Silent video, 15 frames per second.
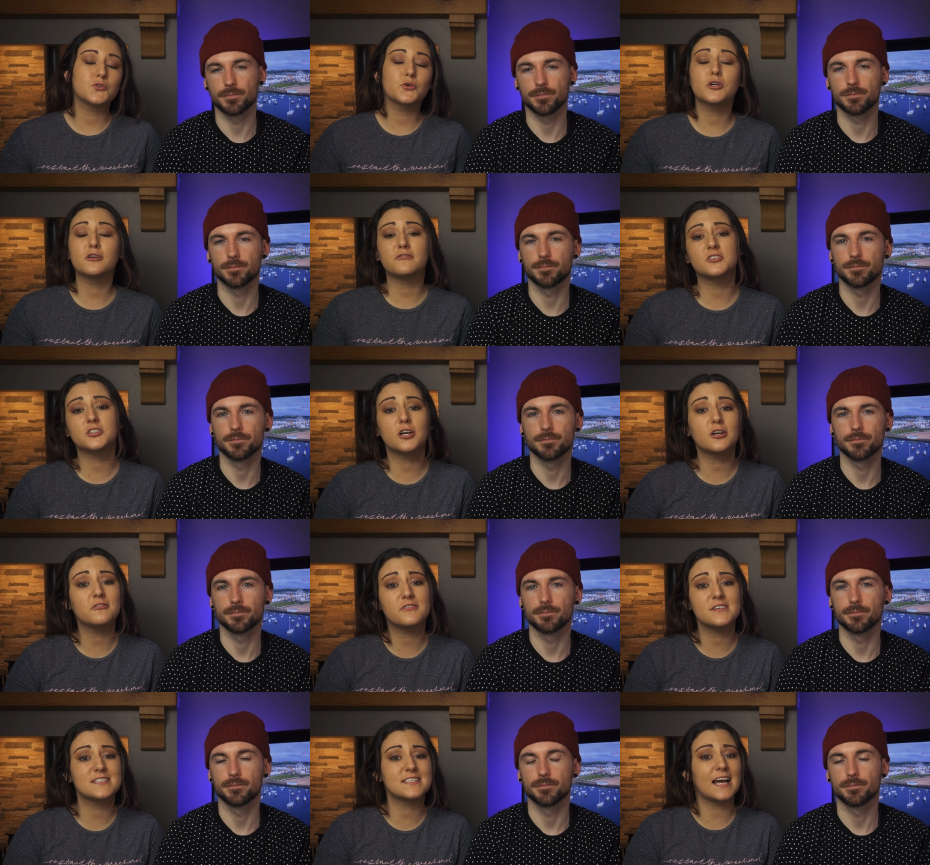Speaker 1: So your
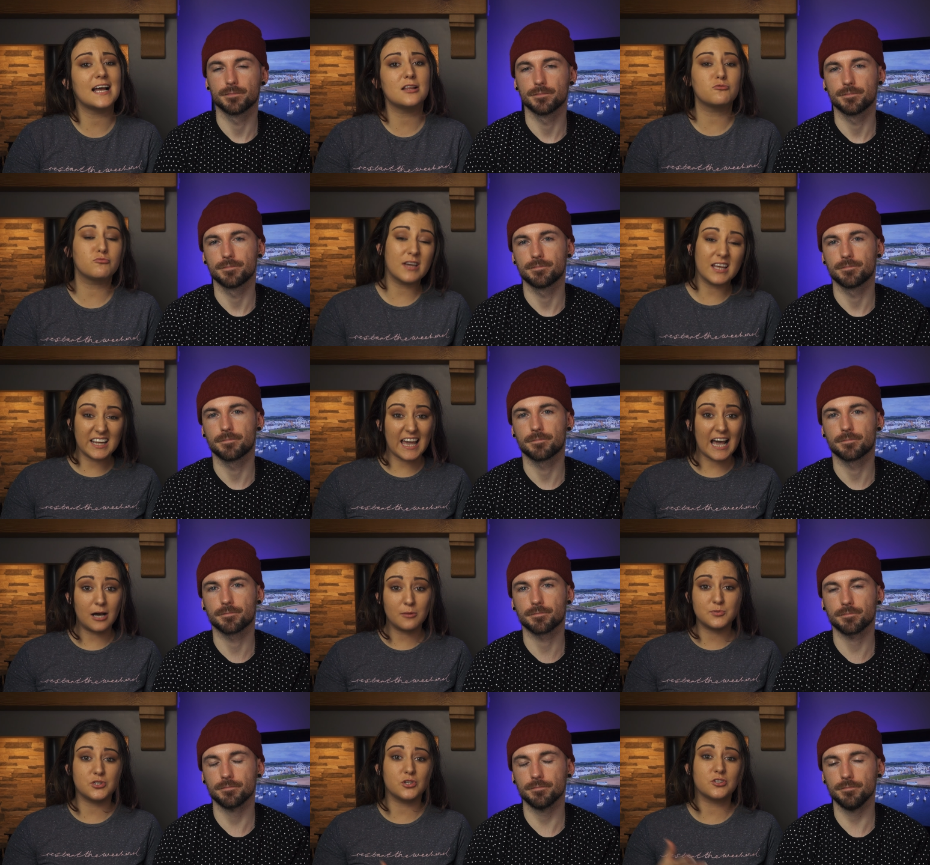photography style really
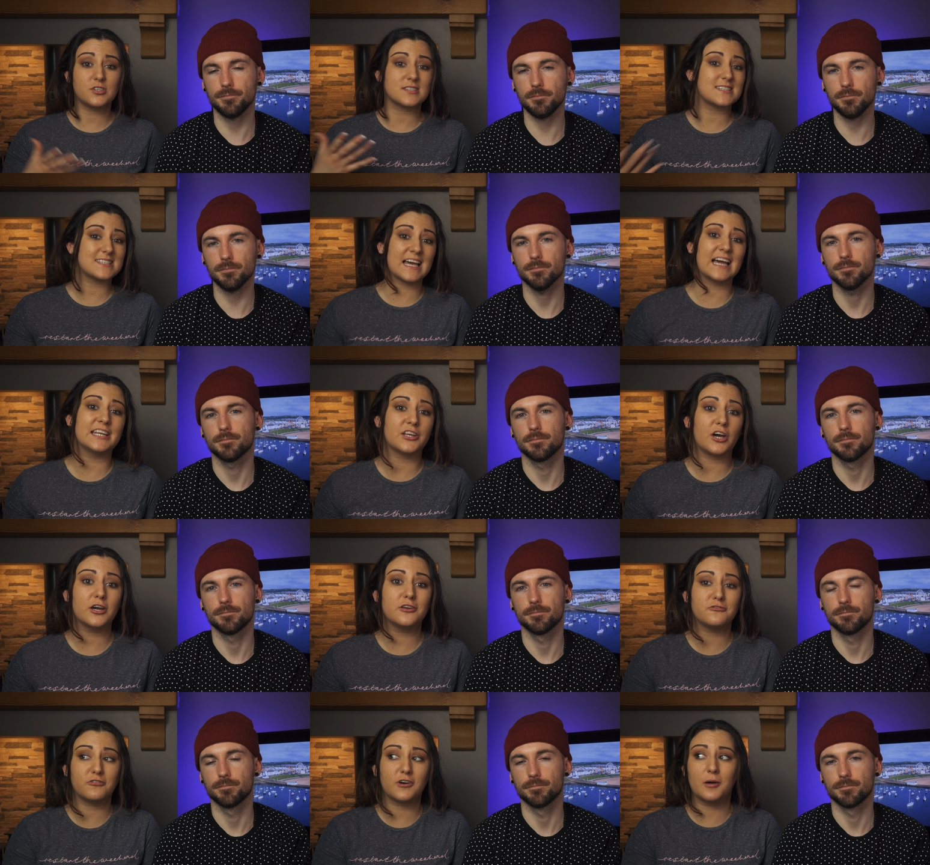helps you to stand
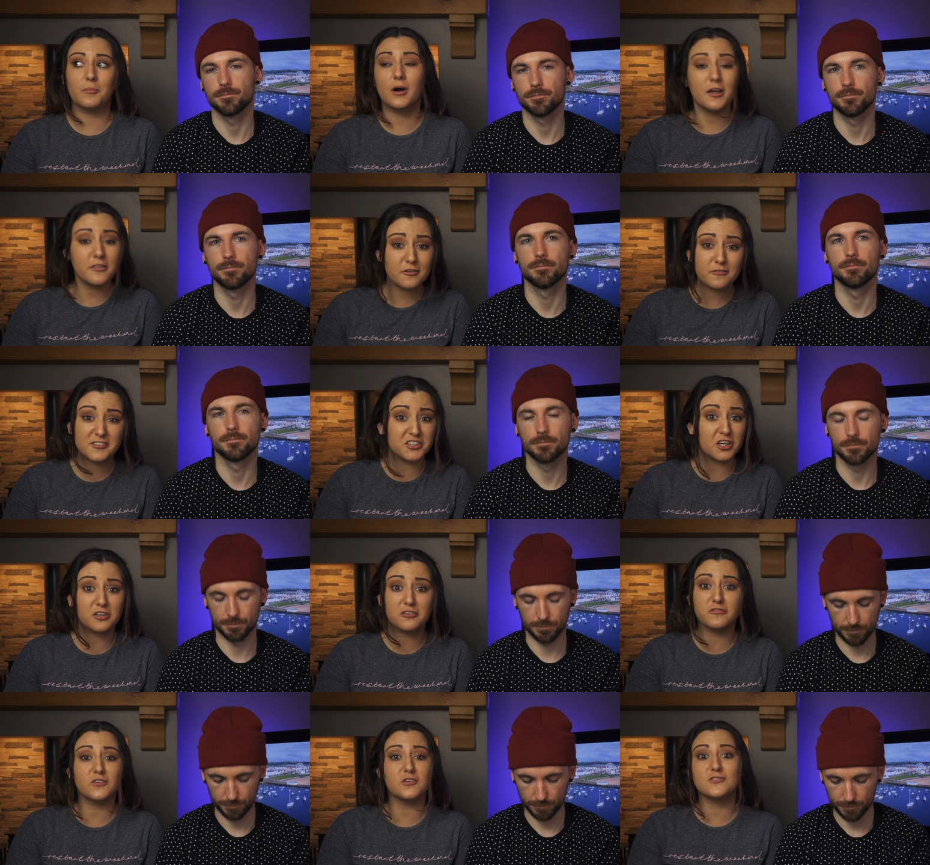out from other
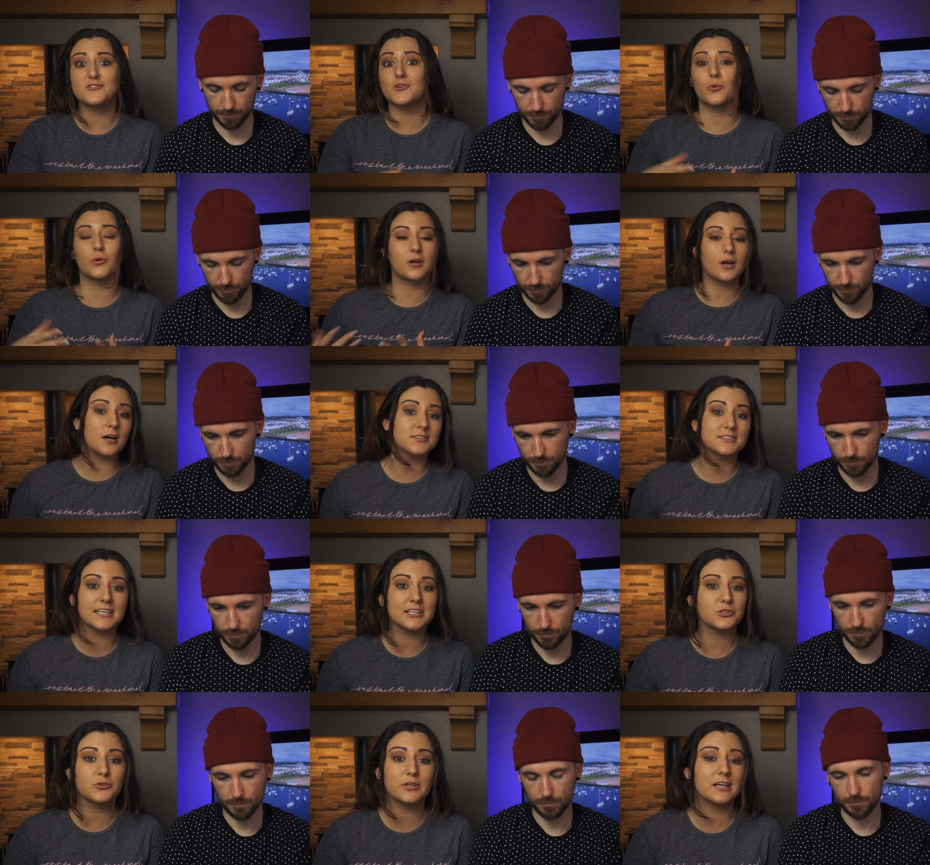photographers or
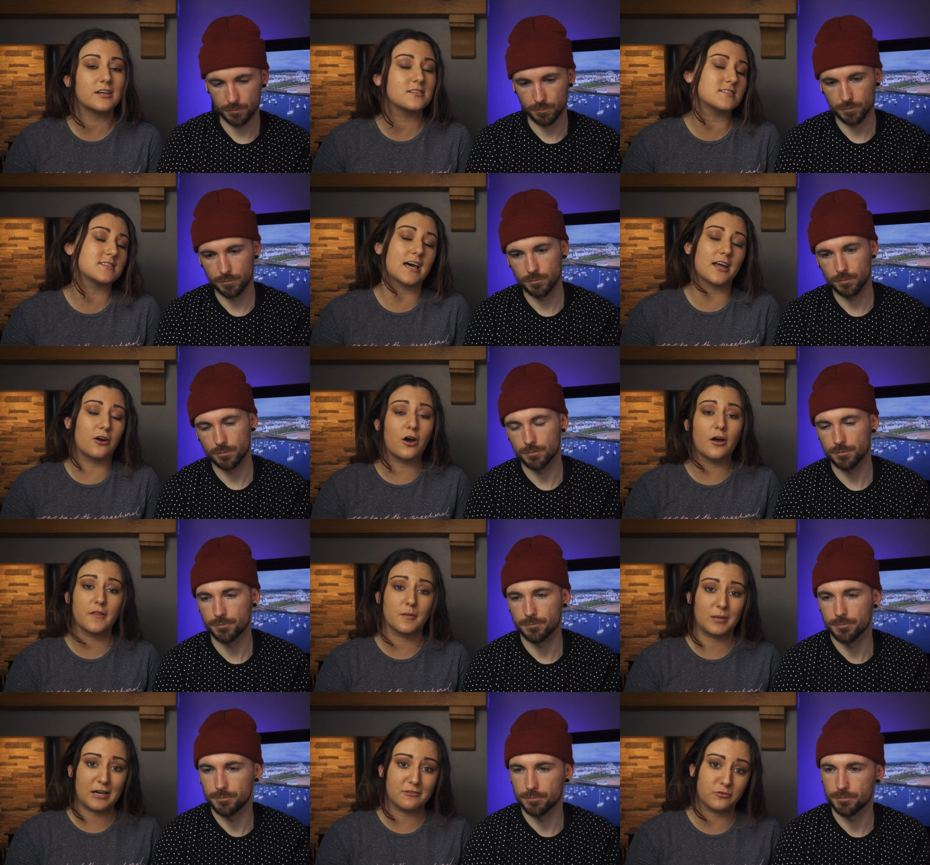content creators that are on
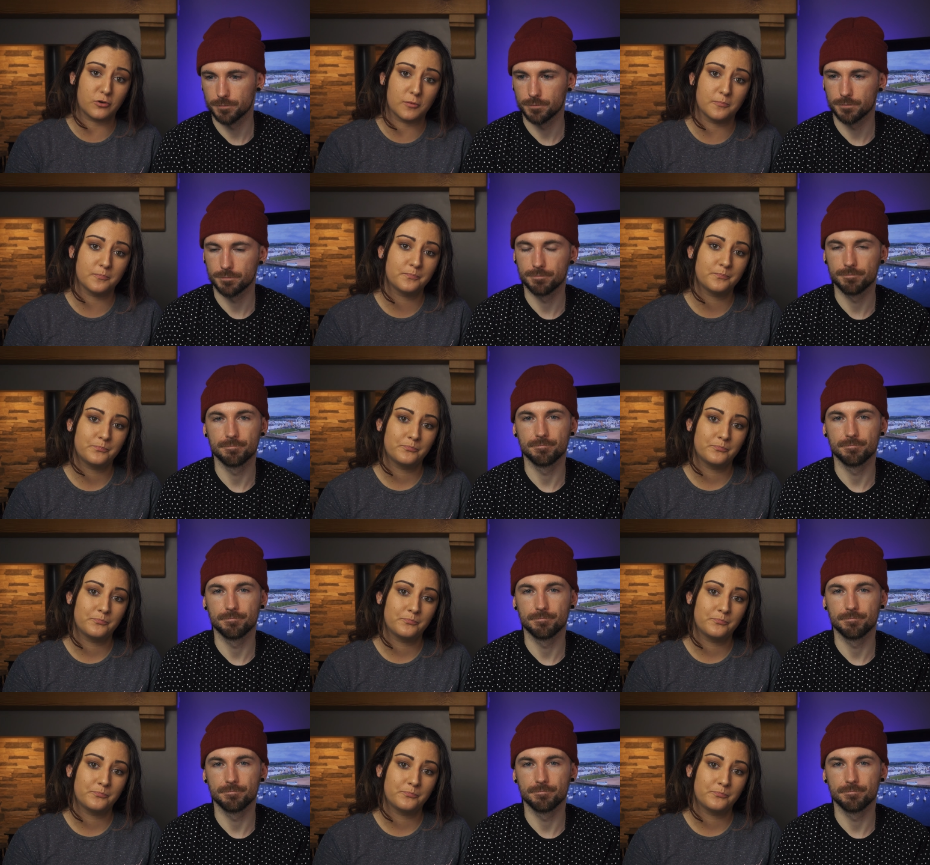the platform.